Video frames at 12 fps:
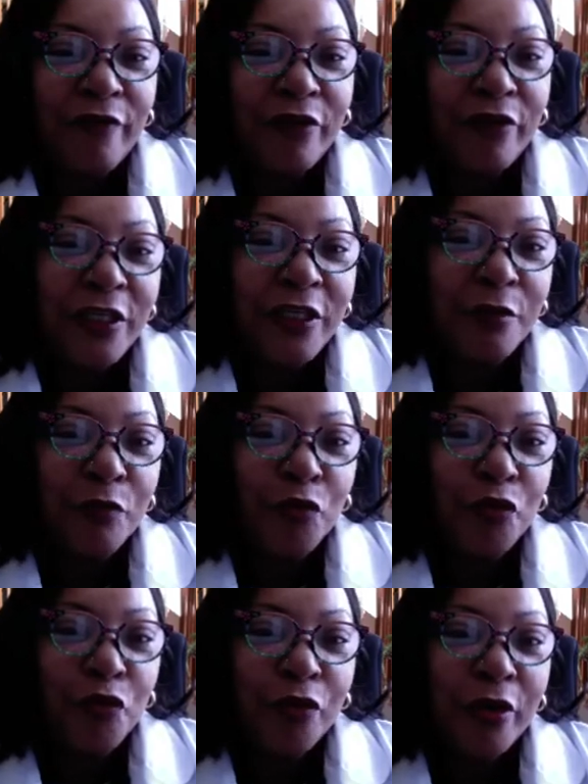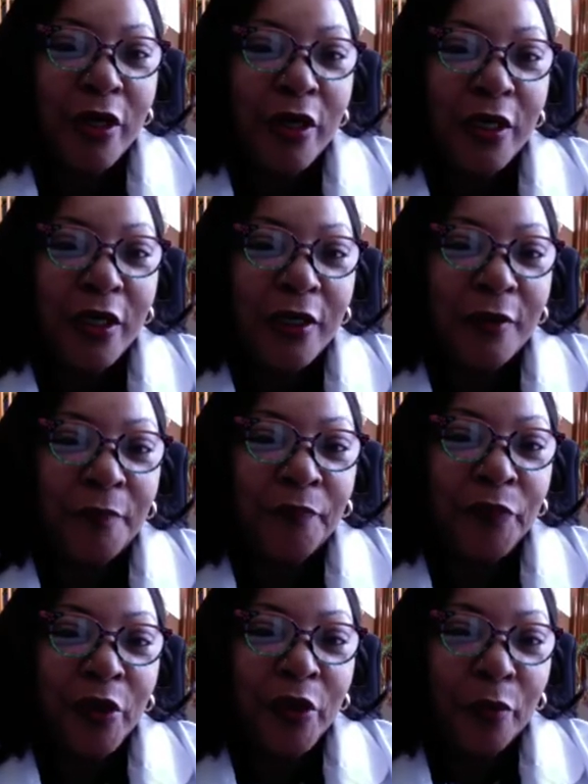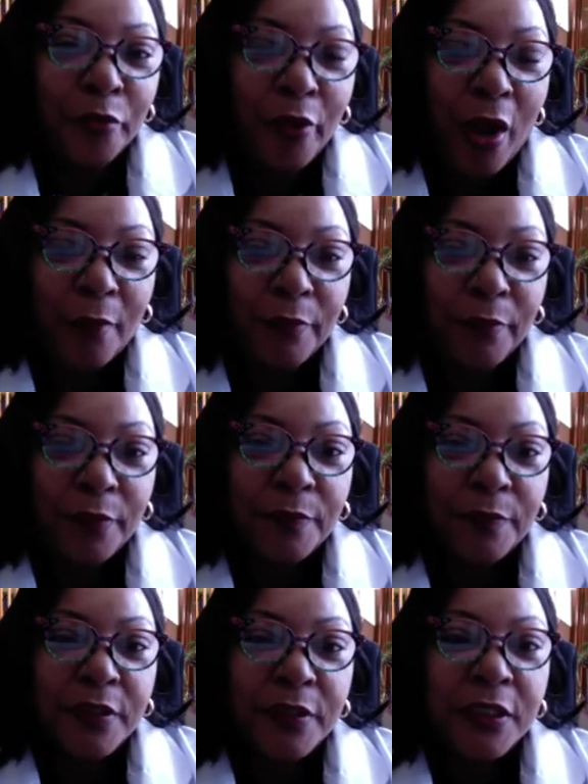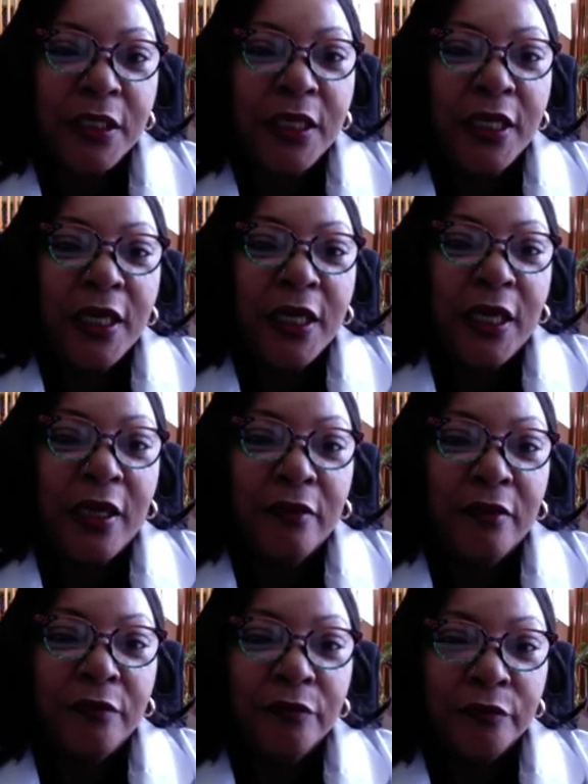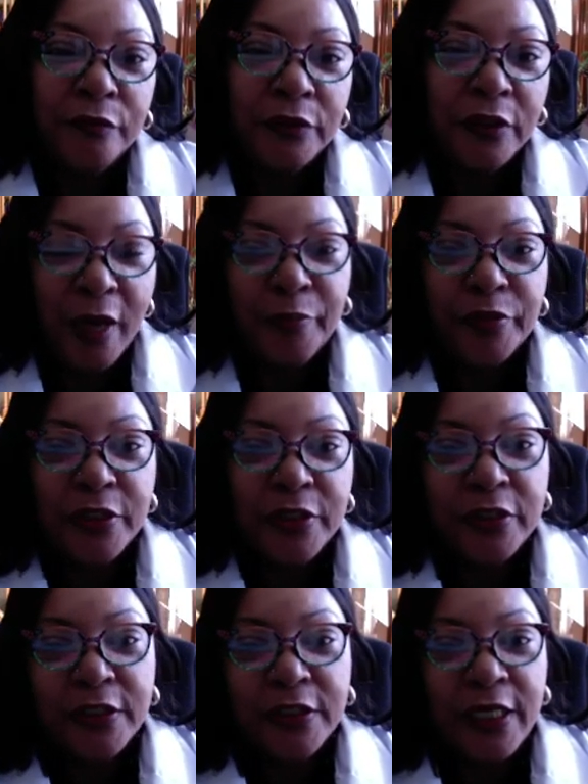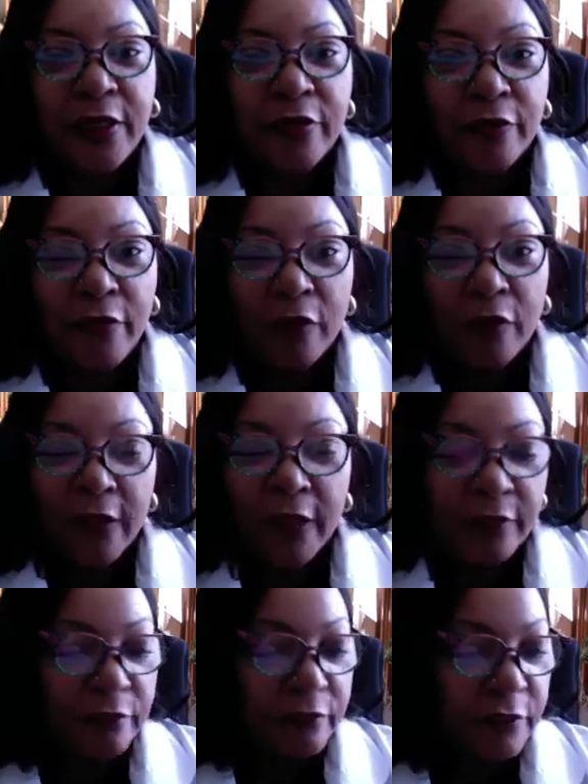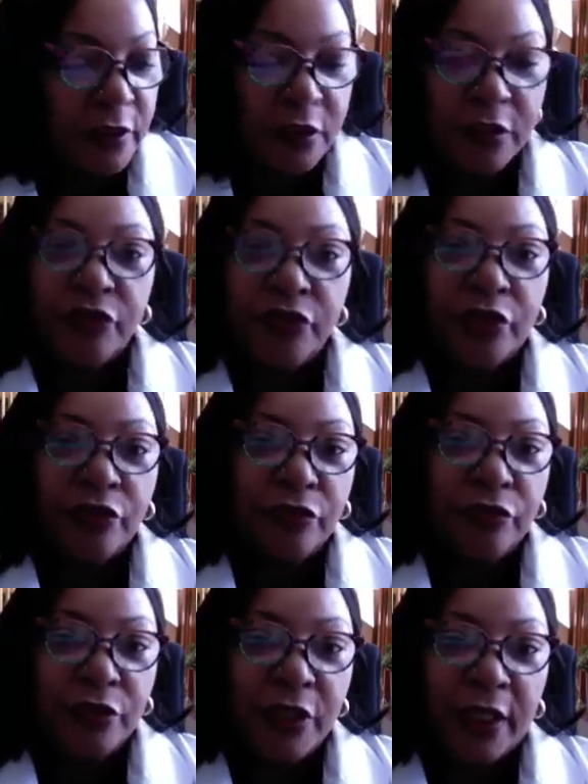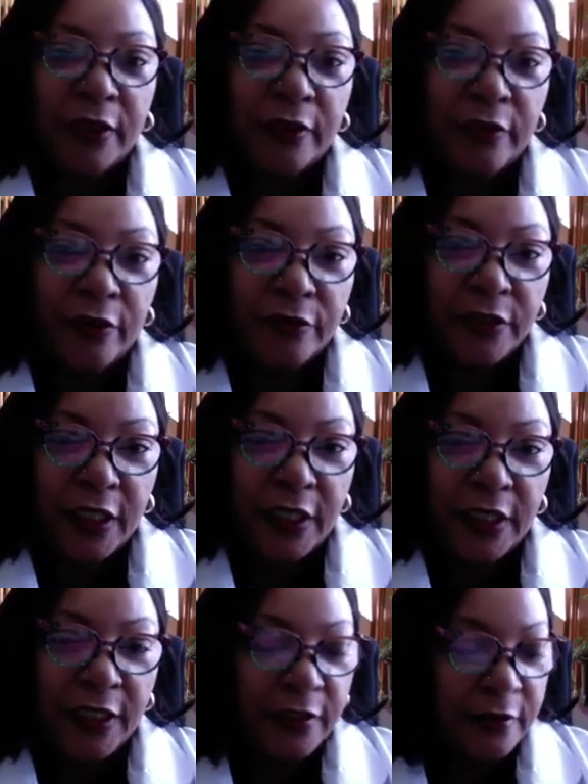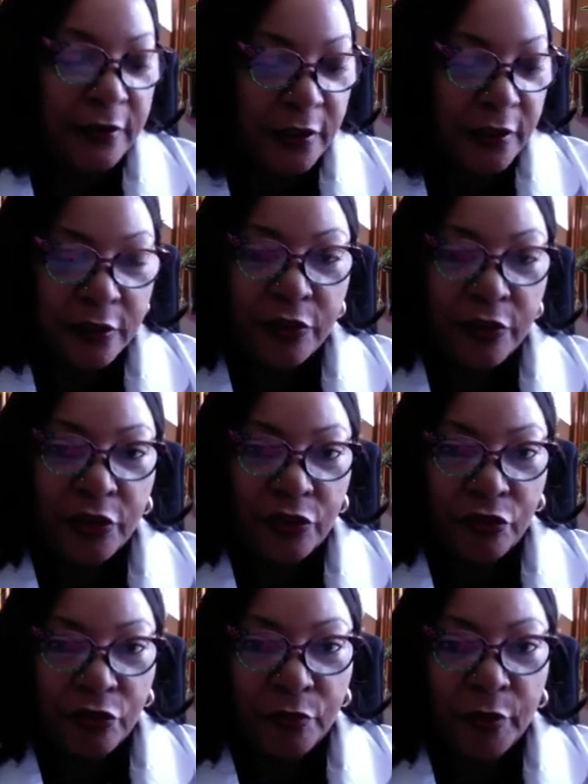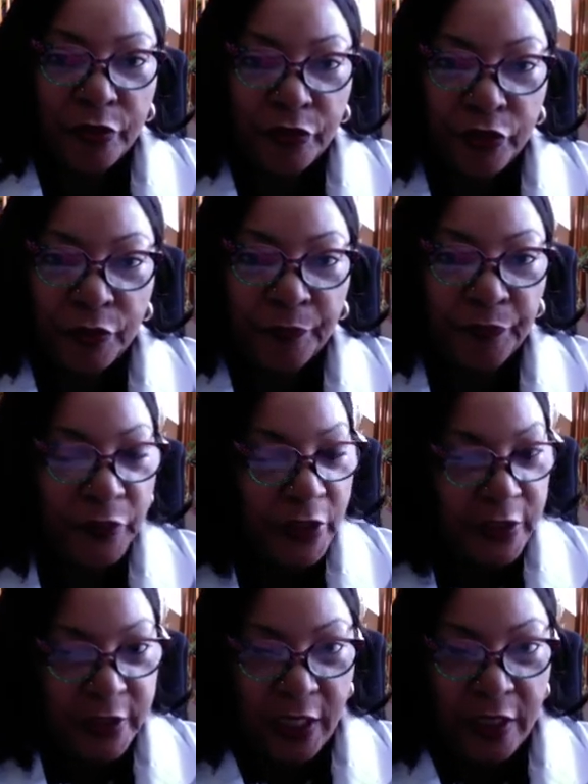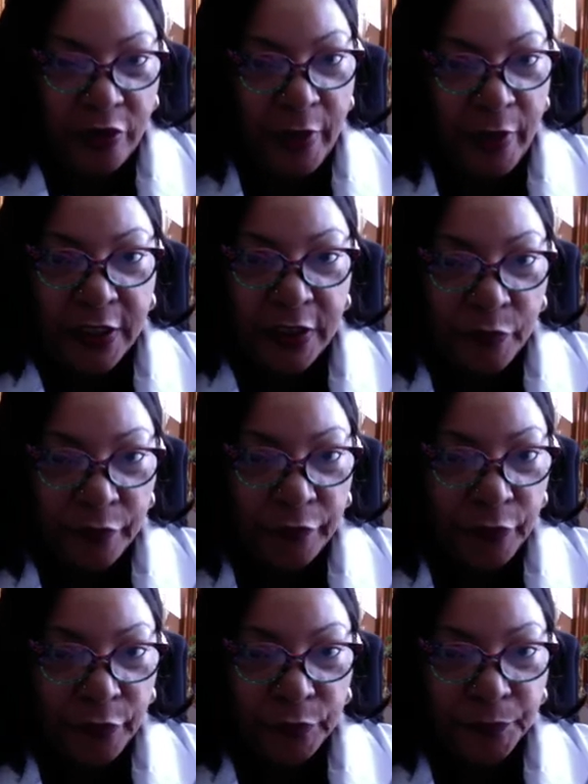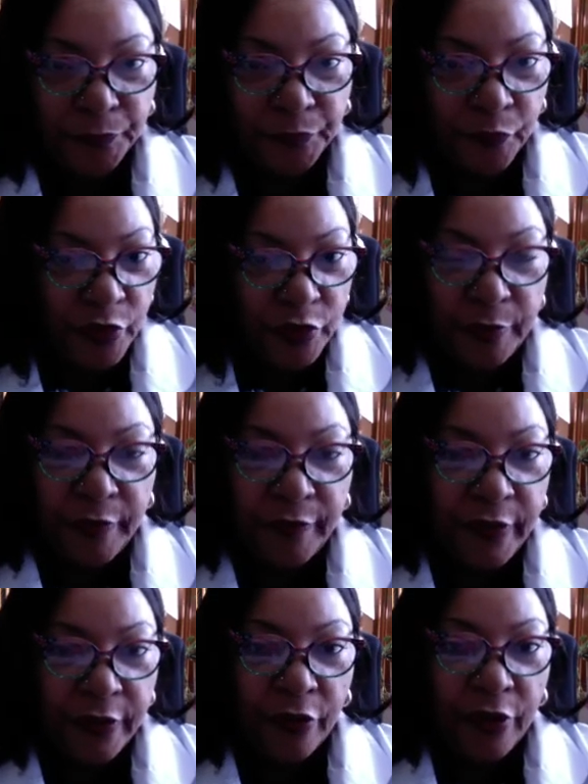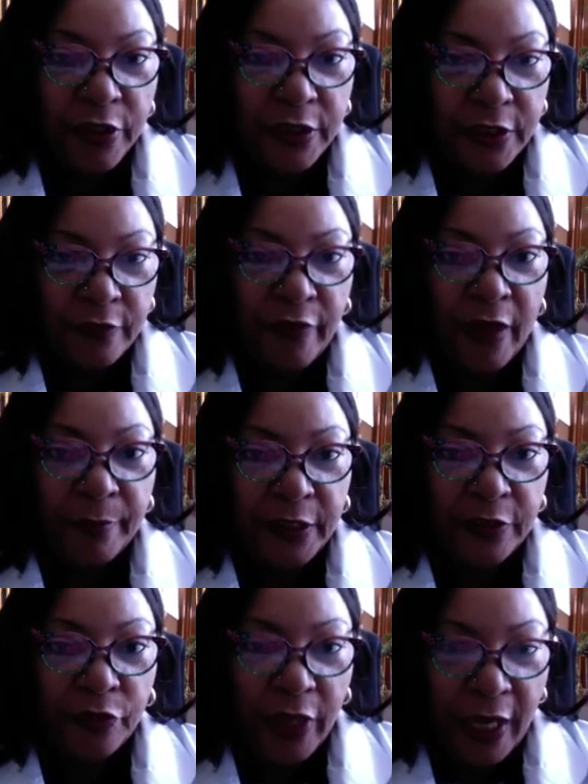to have you having any more problems. And the naproxen will take care of all that. Discontinue the Tylenol, taking it. Discontinue the Motrin. Take your medicine with food to prevent nausea and vomiting. Okay.